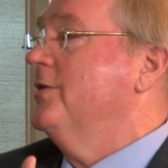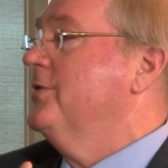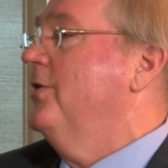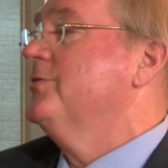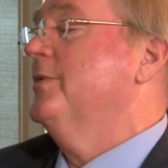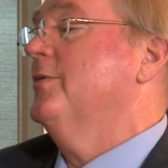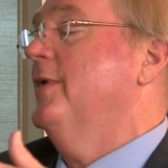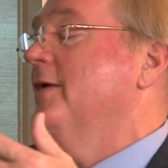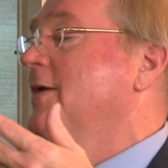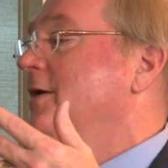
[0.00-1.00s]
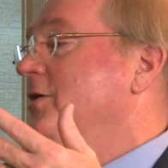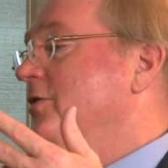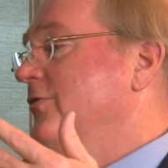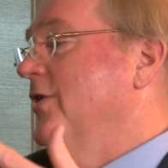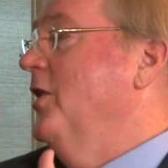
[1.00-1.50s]
It's always been about
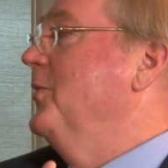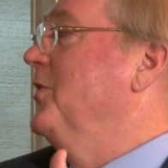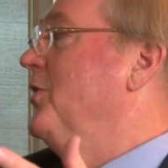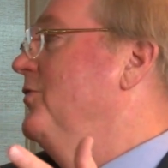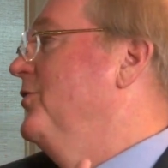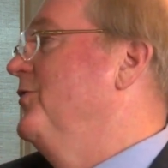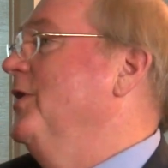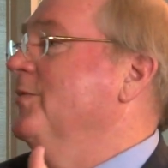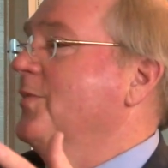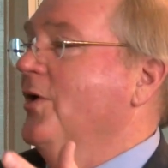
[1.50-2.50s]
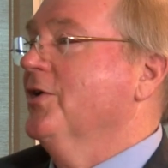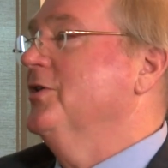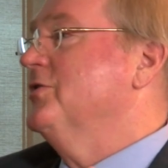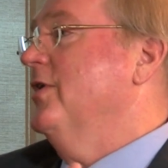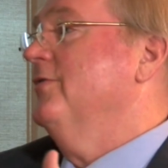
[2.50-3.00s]
development or overdevelopment,
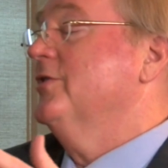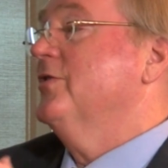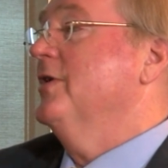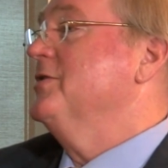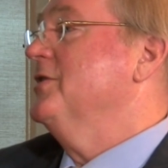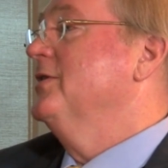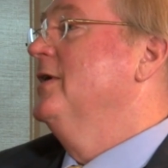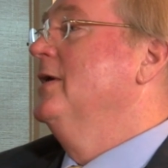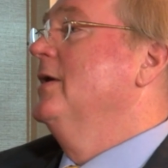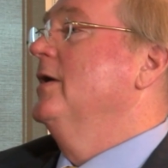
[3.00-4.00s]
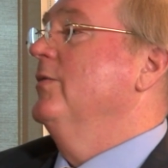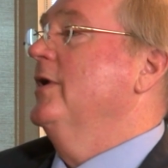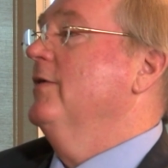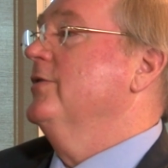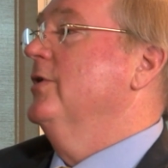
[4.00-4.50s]
parking, traffic, transit, and we
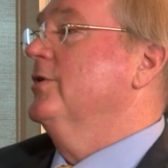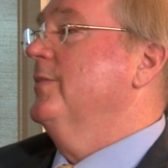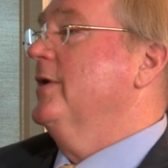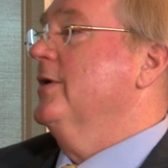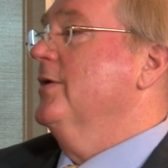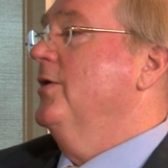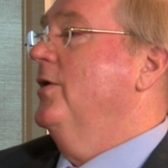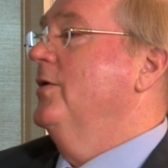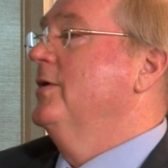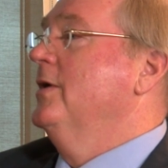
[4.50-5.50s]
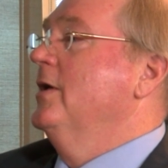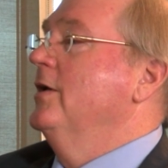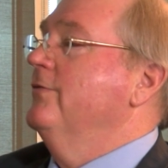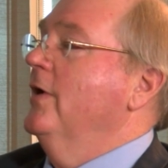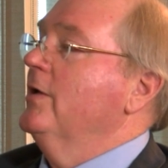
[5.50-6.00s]
haven't talked about it at all.
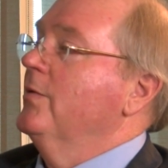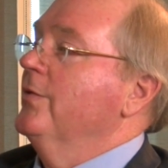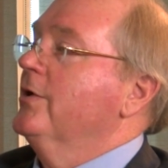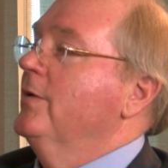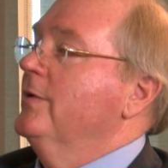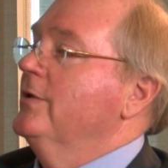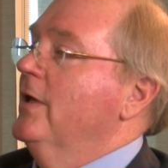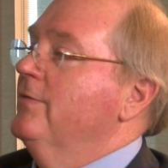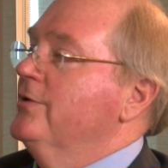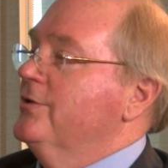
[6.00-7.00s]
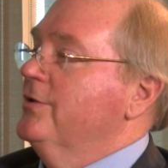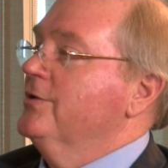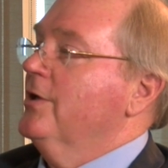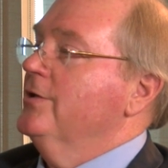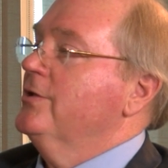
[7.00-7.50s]
And finally, when we're coming to have a
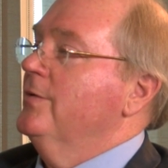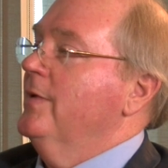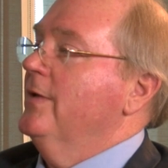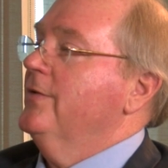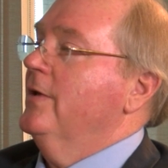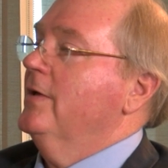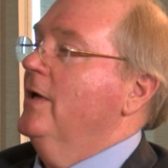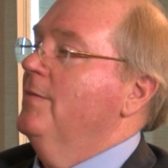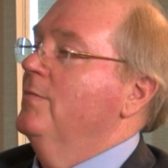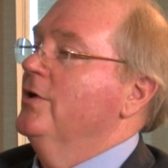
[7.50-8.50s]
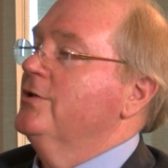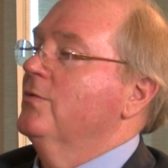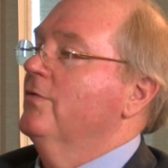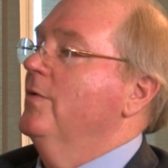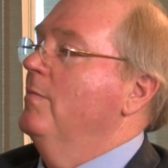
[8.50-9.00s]
discussion about that, I'm much
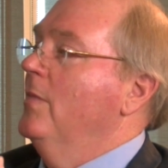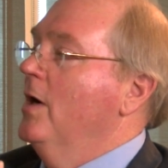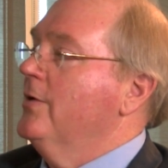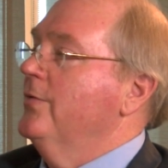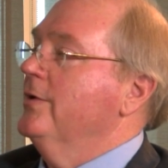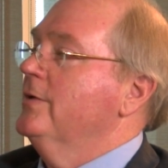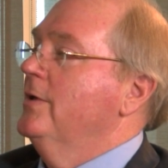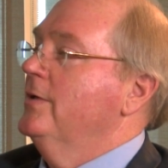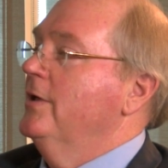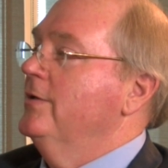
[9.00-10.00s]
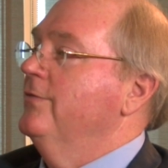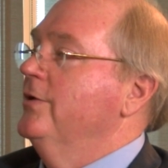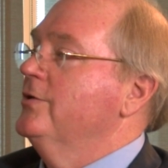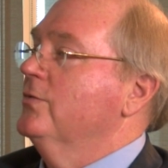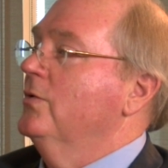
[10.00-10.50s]
more of a moderate
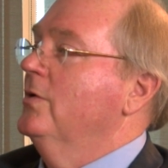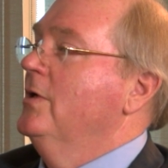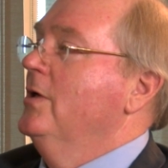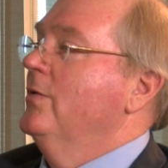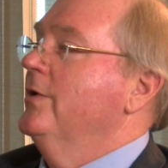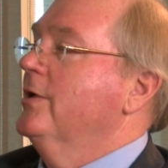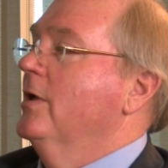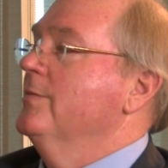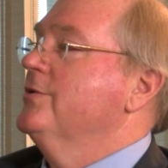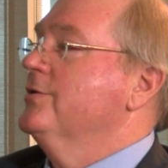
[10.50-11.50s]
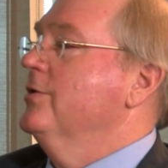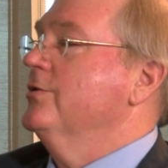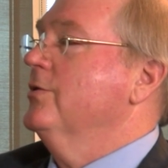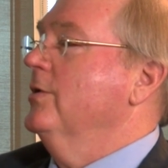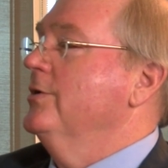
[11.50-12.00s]
individual when it comes to
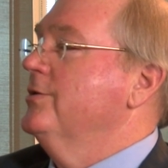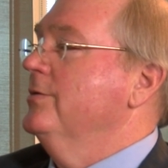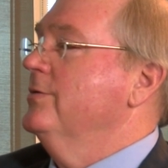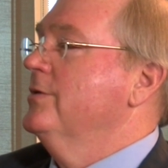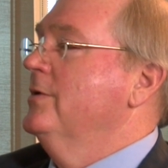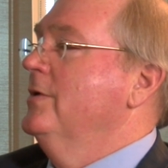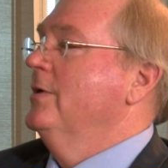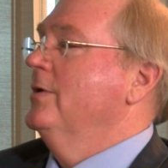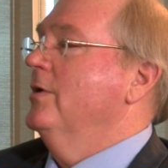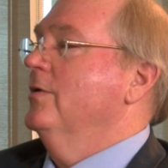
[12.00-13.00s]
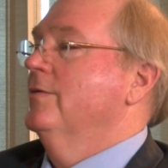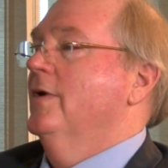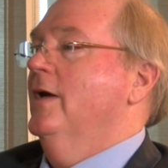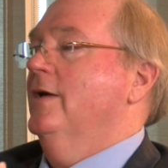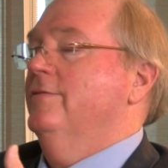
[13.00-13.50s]
social issues. You know,
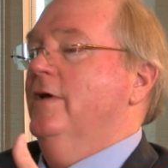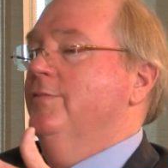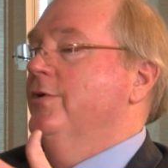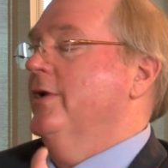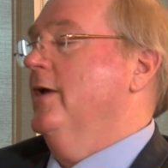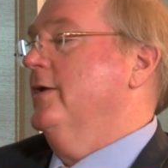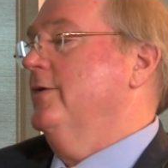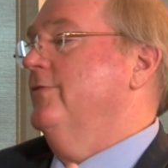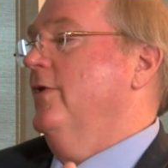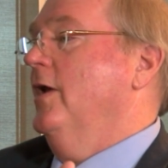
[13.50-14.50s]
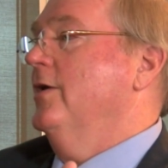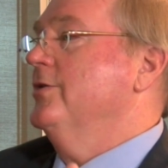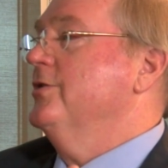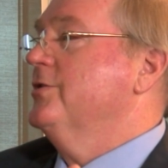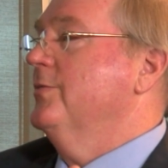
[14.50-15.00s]
I put out a flyer
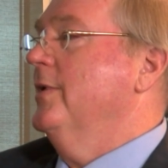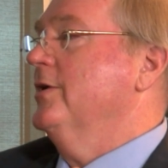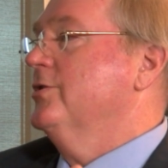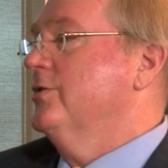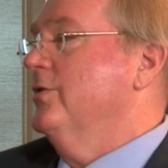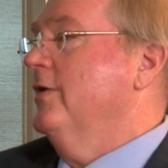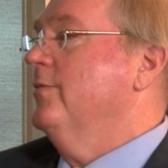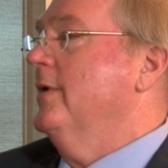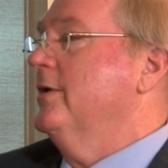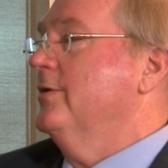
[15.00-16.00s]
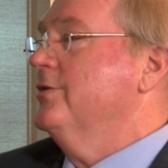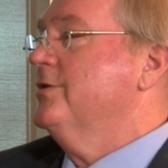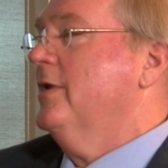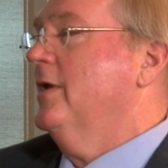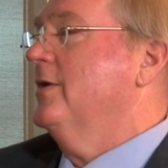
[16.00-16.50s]
just to make sure everybody
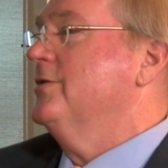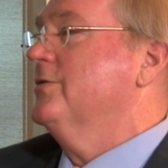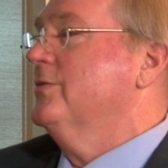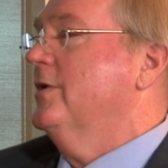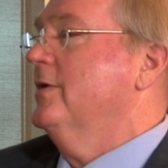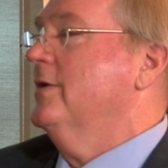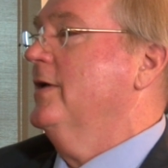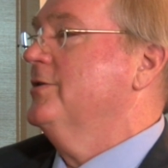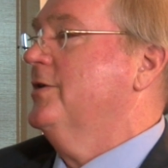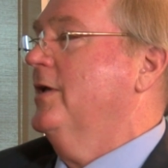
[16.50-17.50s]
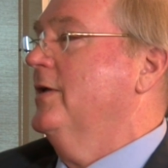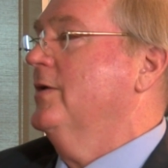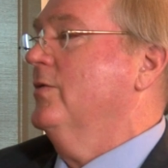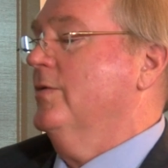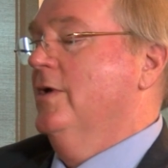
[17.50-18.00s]
understands that I
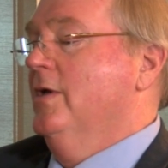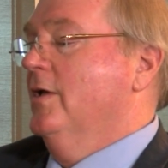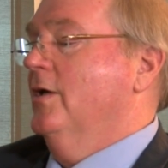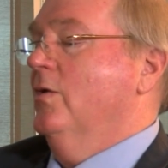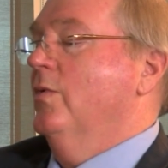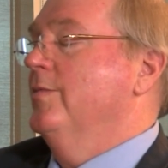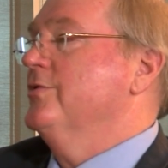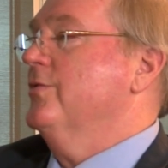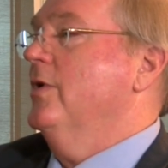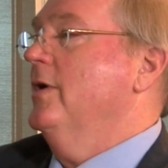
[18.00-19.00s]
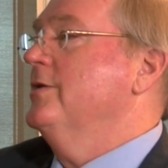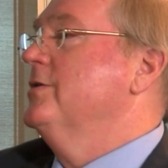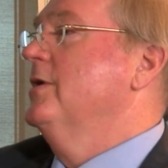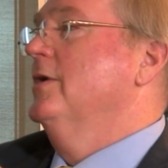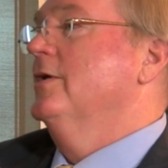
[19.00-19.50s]
stand on women's
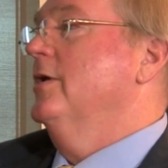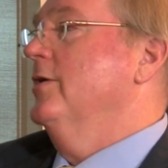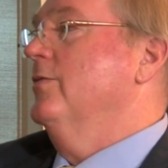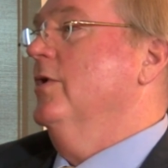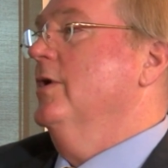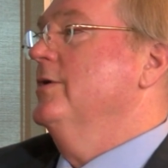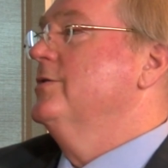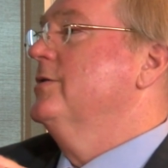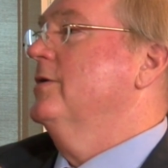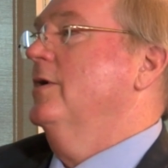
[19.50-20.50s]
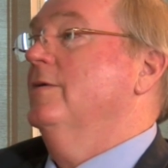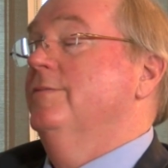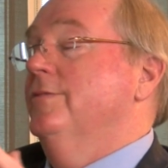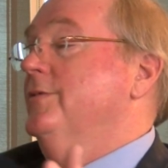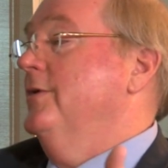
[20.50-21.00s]
rights, gay rights,
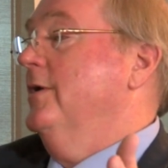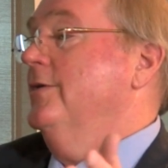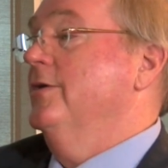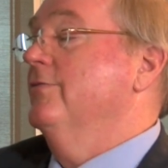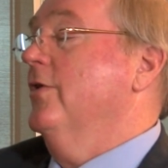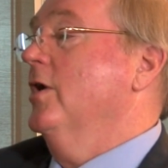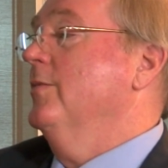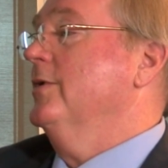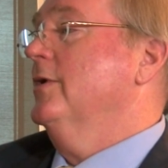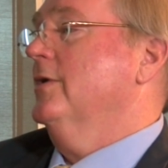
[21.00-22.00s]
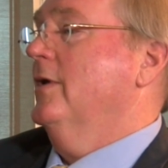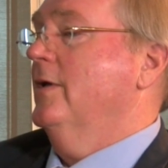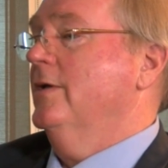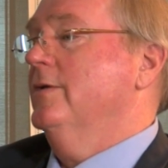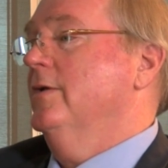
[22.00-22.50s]
the environment,
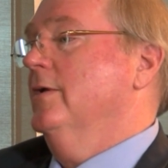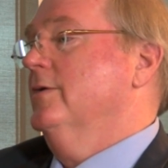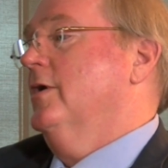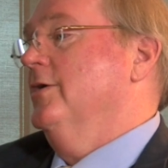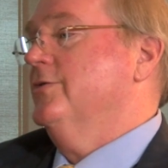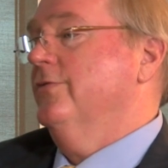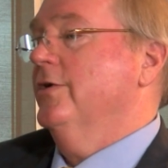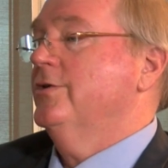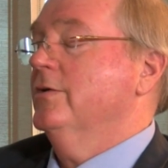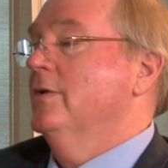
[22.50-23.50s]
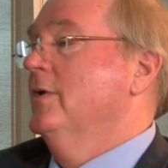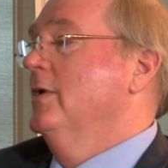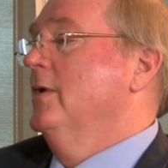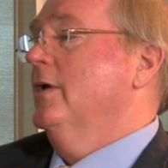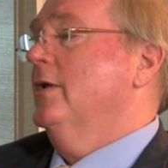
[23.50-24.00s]
and conservation.
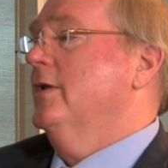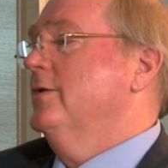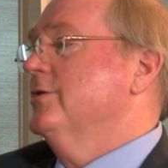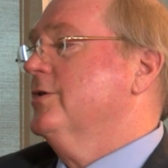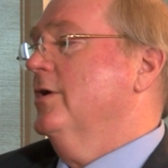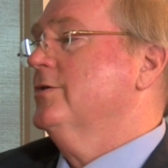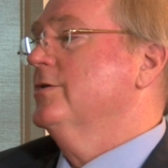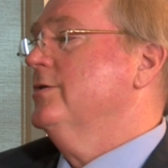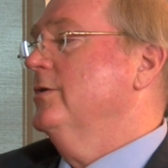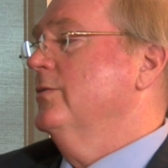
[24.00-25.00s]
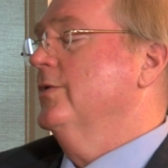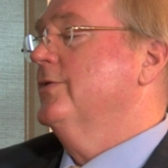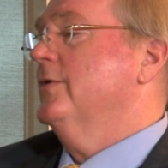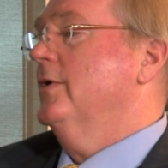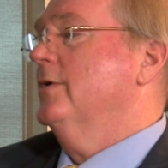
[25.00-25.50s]
And the discussions, too,
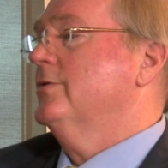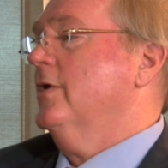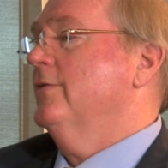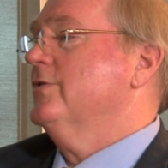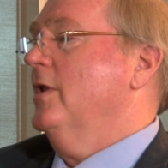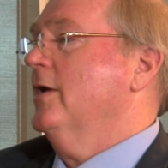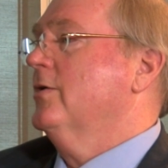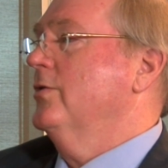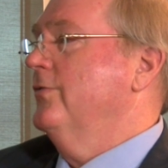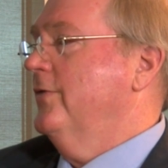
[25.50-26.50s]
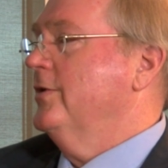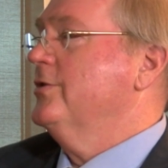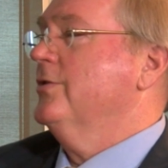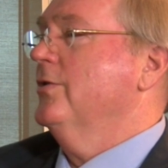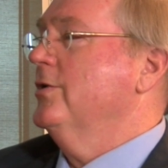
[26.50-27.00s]
with Travis Leiker, who
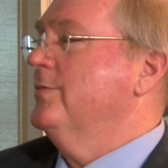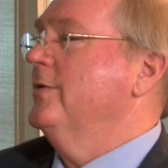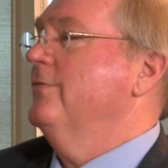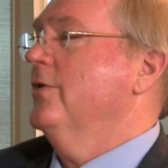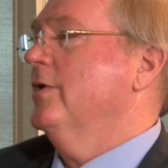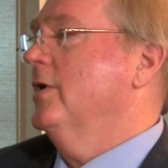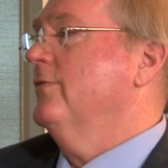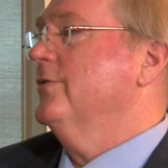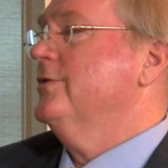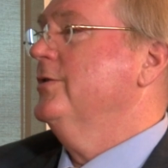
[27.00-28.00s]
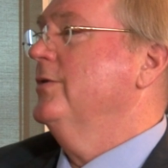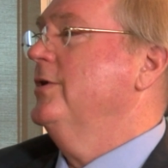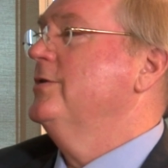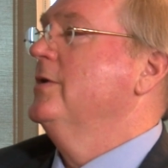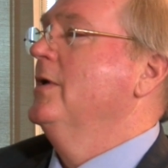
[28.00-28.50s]
finished third, has been very helpful, too.
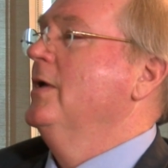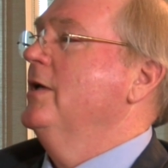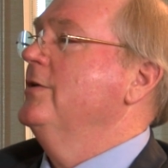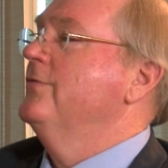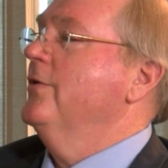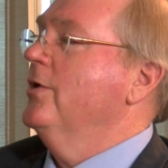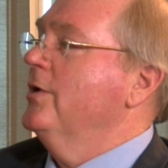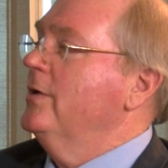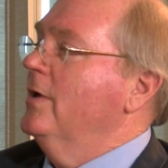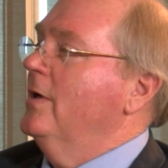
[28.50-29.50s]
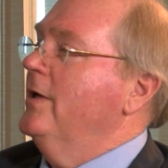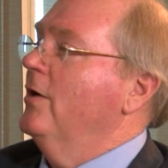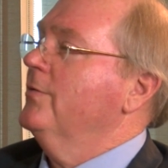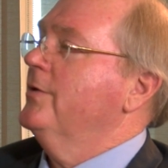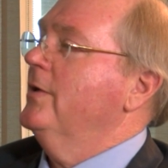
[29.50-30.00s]
He's very
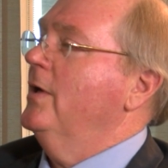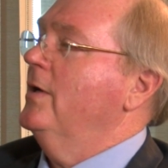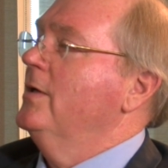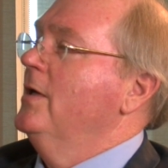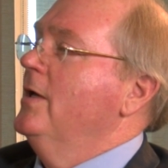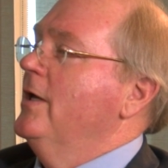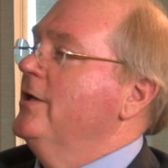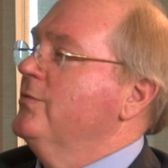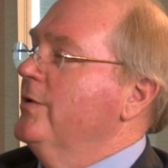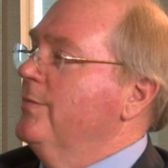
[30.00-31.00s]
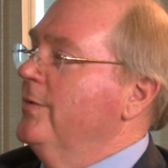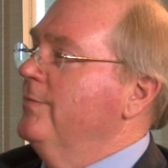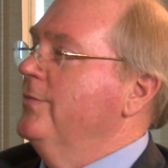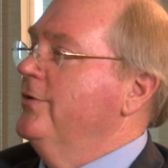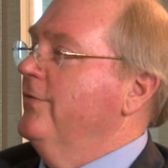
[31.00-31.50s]
helped as we
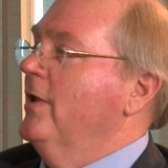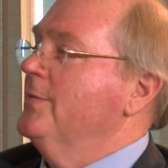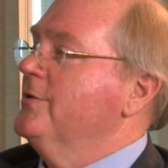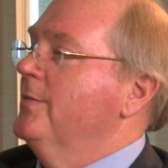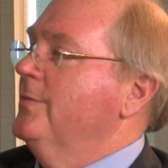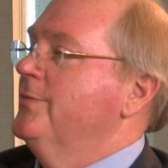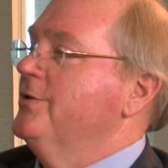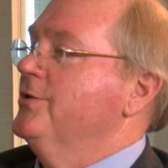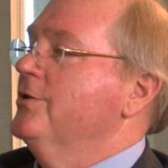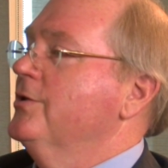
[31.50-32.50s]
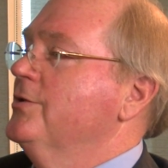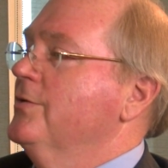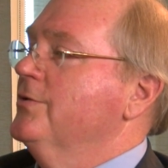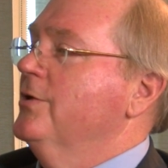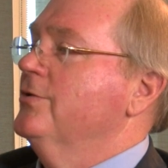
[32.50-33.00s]
develop some positions
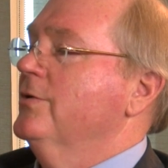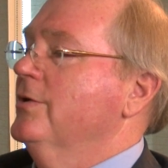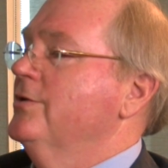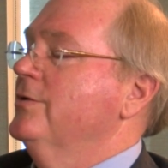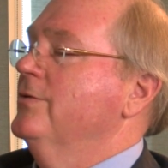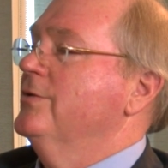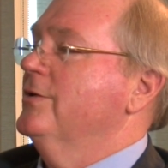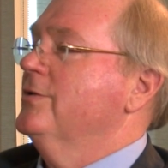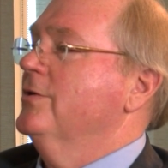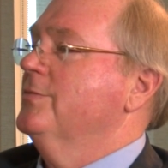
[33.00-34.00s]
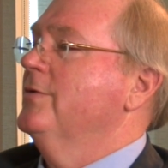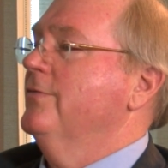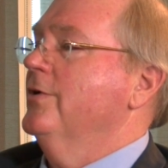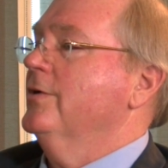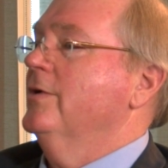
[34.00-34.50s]
on social issues, and so it's been
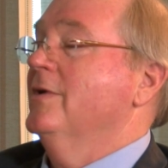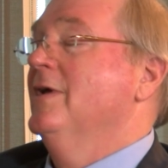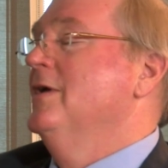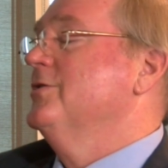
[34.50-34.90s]
very good.